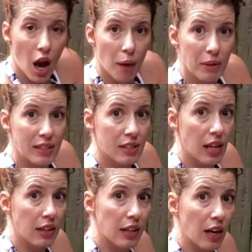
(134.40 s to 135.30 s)
I'm
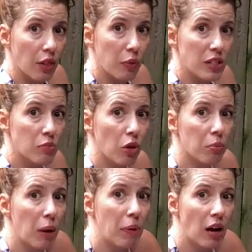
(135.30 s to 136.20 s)
extended out of the waist more,
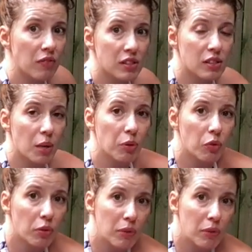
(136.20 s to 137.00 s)
and my pelvis is coming with